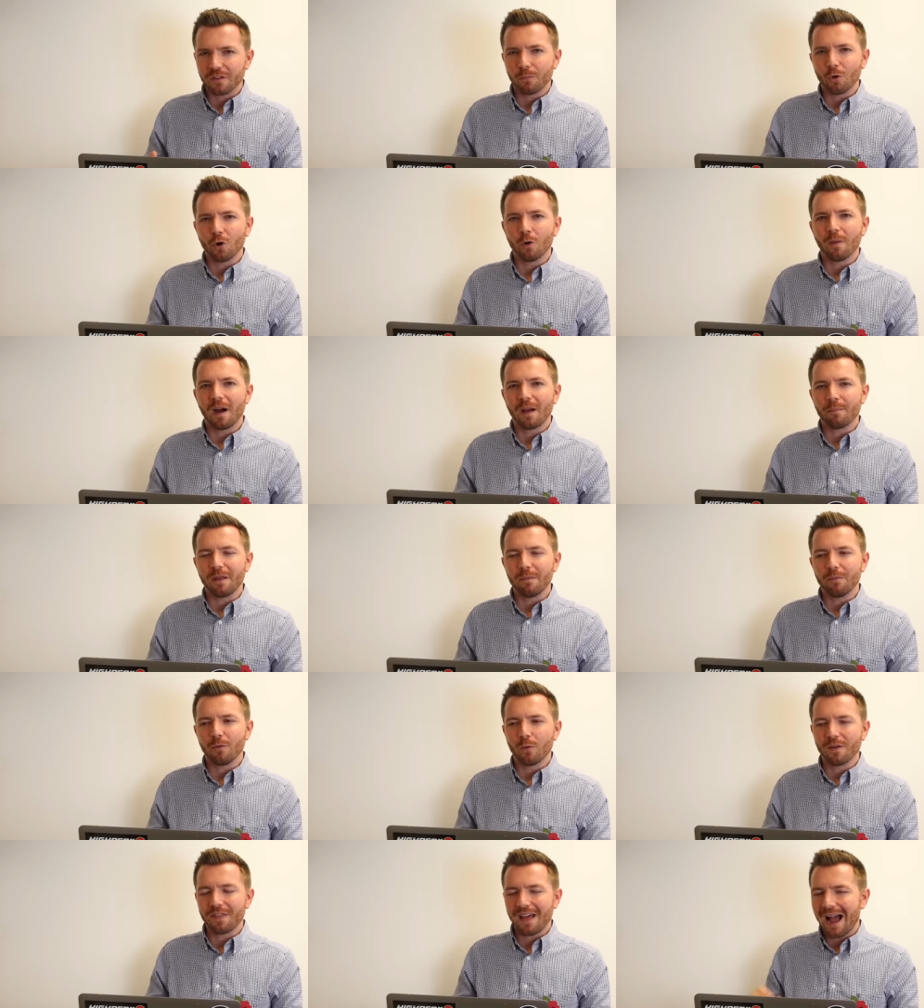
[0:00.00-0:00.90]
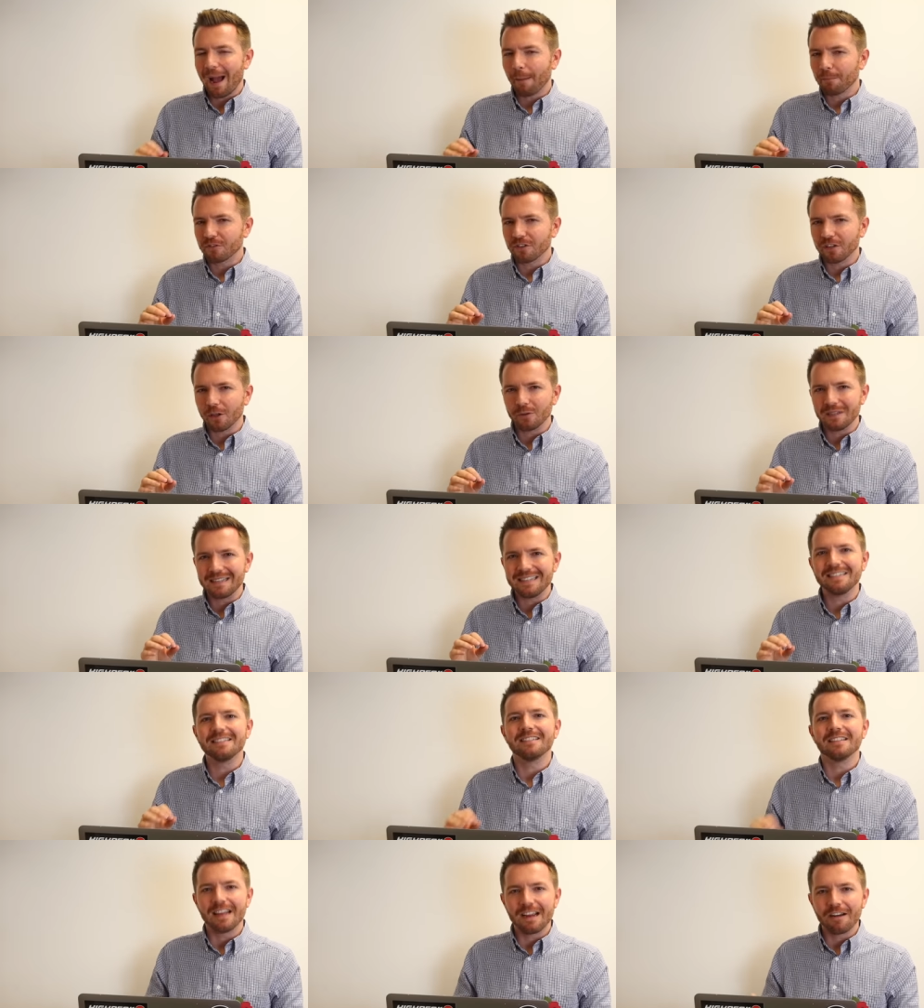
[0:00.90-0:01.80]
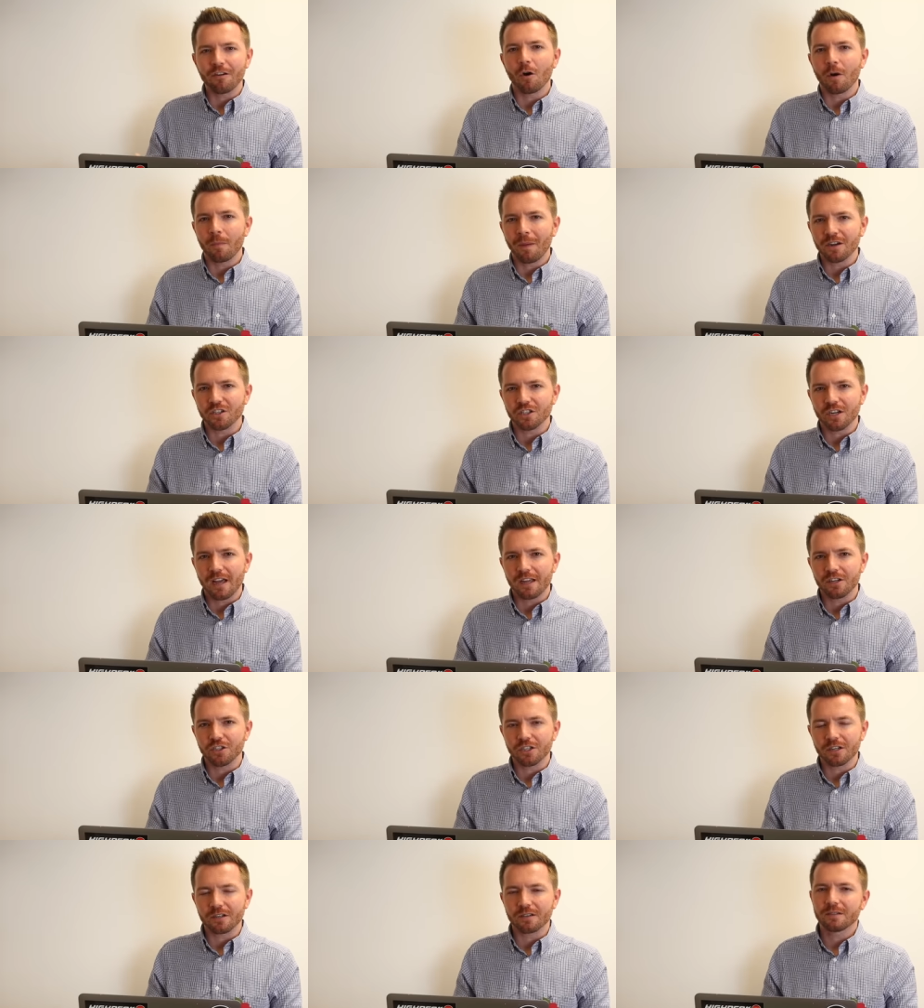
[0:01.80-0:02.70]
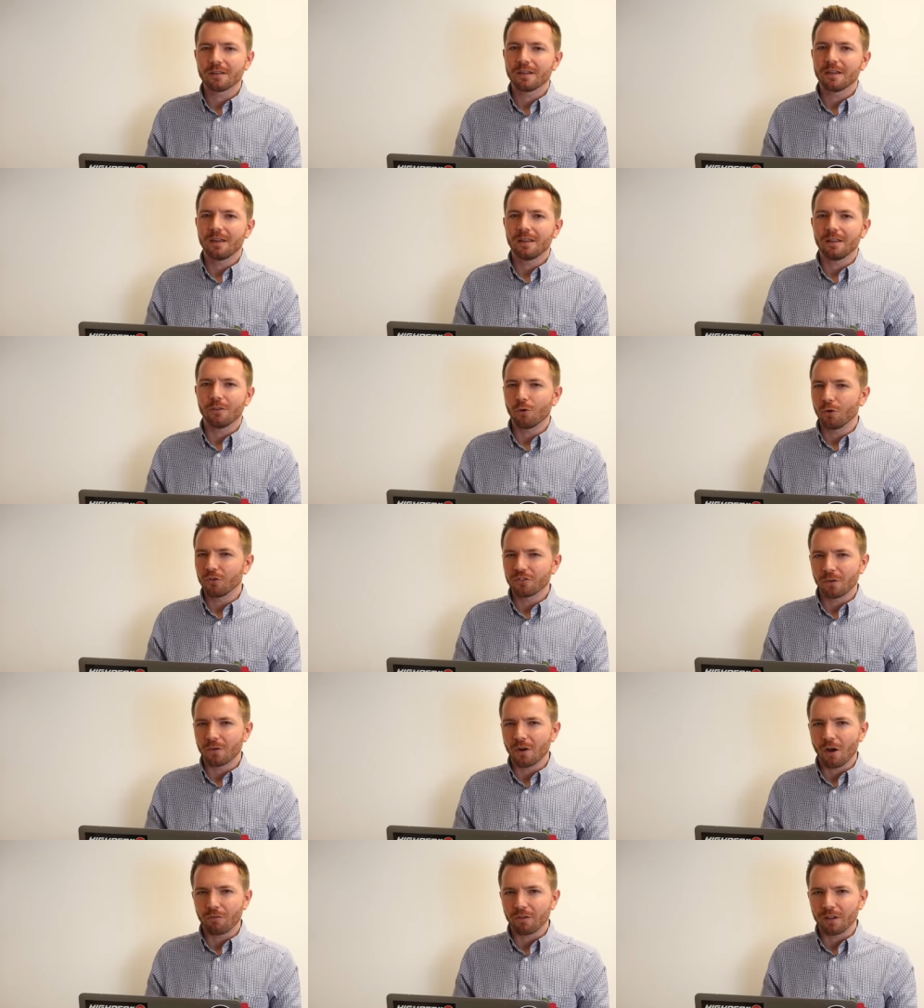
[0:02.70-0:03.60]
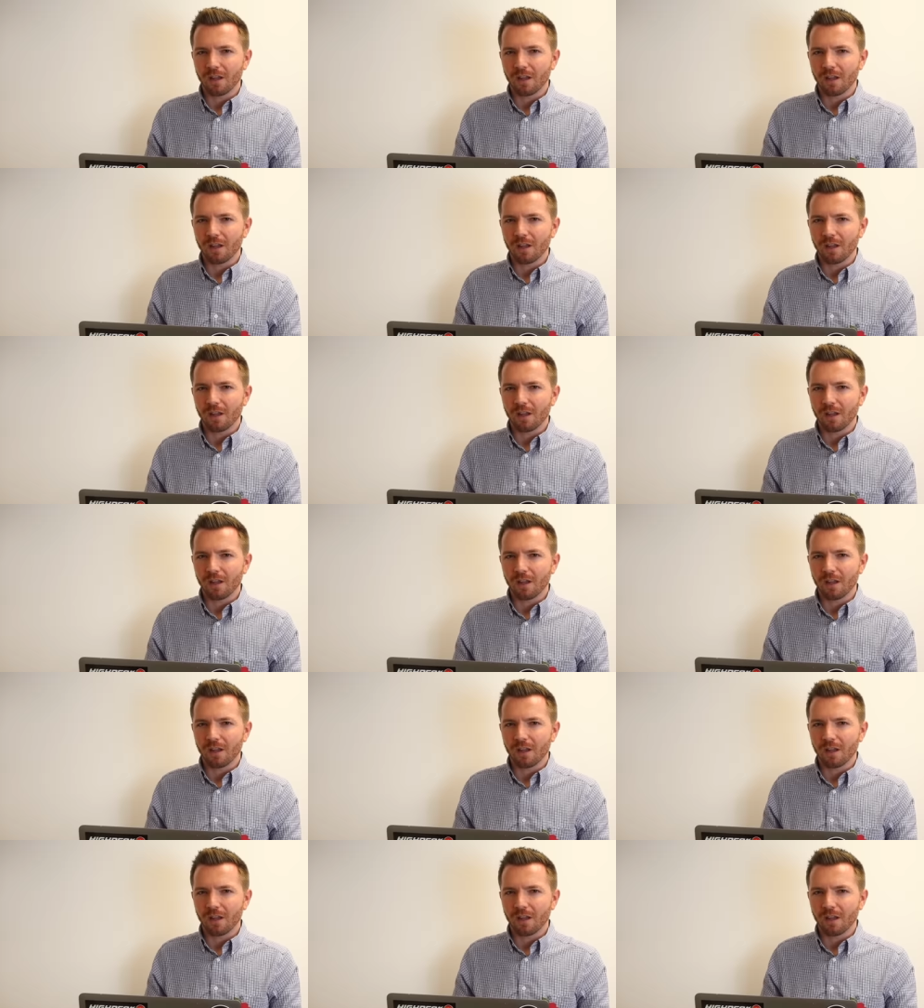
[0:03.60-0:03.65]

they're bought by people with absolutely zero imagination, they're also not